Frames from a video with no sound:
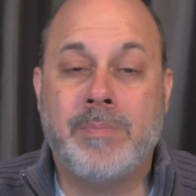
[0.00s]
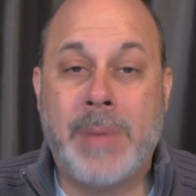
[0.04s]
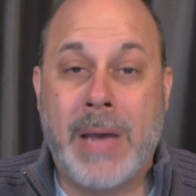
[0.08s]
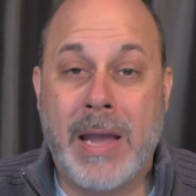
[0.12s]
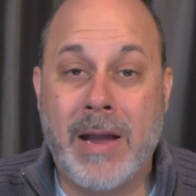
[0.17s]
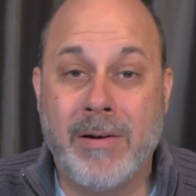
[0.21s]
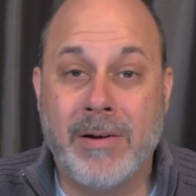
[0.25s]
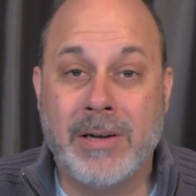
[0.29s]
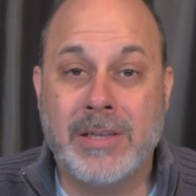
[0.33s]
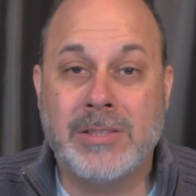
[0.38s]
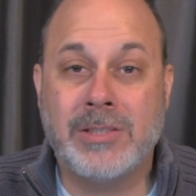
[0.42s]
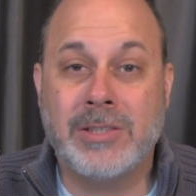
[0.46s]

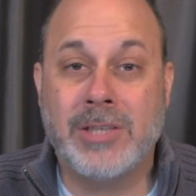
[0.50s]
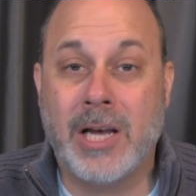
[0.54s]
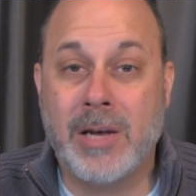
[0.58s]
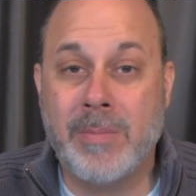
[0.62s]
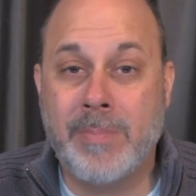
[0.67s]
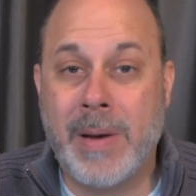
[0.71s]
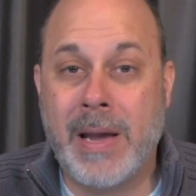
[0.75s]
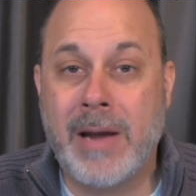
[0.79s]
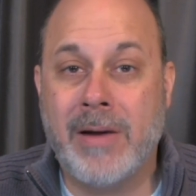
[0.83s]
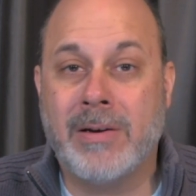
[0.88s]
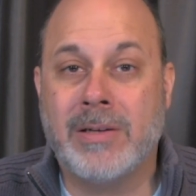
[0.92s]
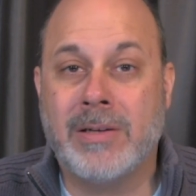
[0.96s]
parents, young
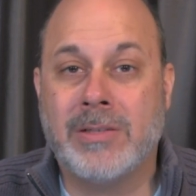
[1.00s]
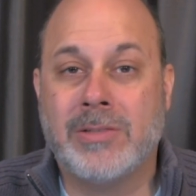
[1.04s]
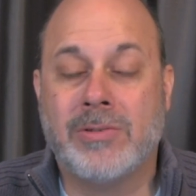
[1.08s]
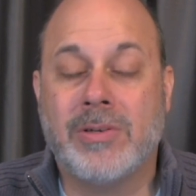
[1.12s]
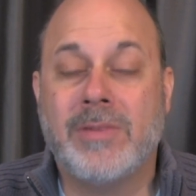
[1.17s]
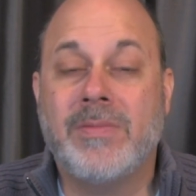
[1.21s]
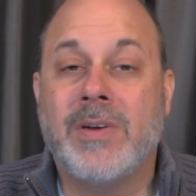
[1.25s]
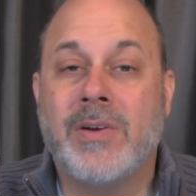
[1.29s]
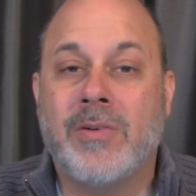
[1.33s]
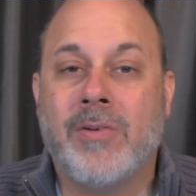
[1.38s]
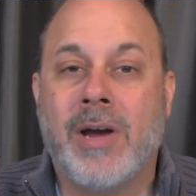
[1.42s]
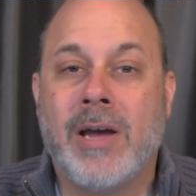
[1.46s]
parents, or
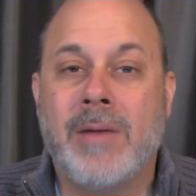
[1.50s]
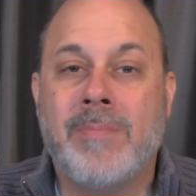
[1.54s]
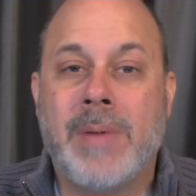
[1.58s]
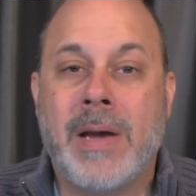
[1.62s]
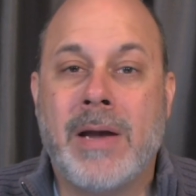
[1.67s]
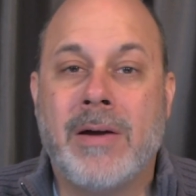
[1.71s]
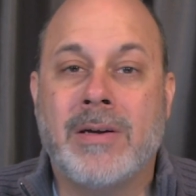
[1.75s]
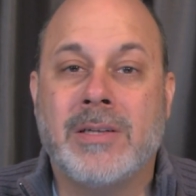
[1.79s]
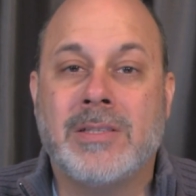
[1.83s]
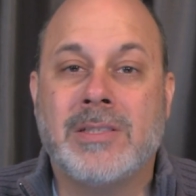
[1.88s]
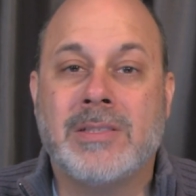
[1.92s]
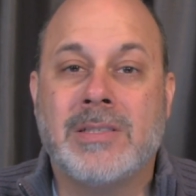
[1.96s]
even
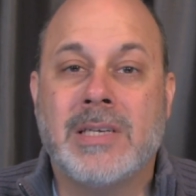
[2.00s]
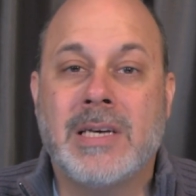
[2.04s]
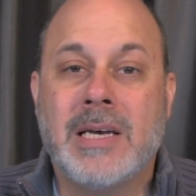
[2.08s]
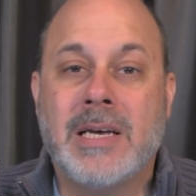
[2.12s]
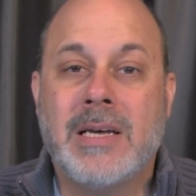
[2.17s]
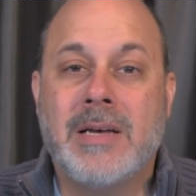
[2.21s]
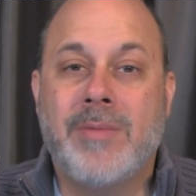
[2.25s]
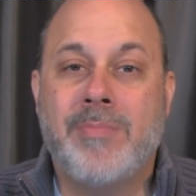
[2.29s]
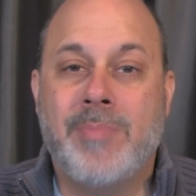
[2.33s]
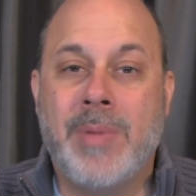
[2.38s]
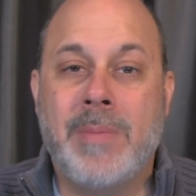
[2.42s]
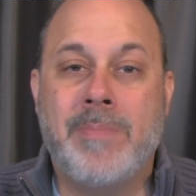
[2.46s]
grandparents
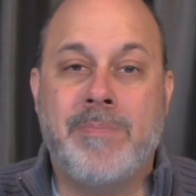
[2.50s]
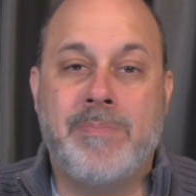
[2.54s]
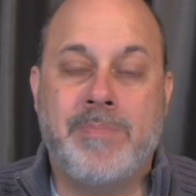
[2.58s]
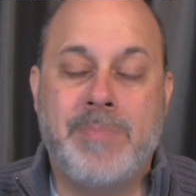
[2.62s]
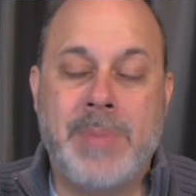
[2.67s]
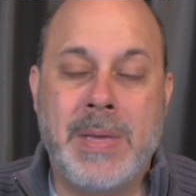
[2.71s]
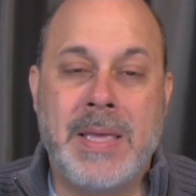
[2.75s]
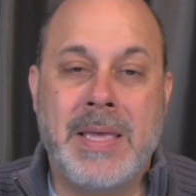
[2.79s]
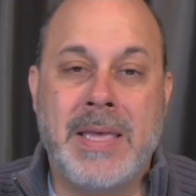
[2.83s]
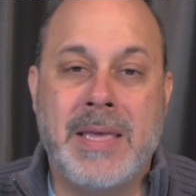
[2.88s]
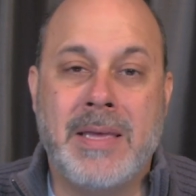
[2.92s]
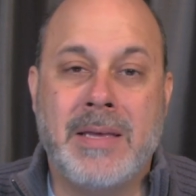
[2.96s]
be
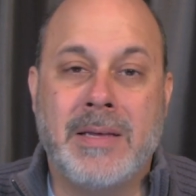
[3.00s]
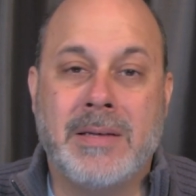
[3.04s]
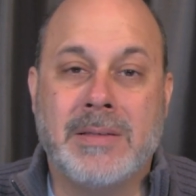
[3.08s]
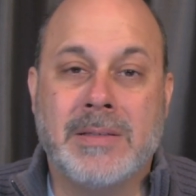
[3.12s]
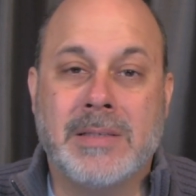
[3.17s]
be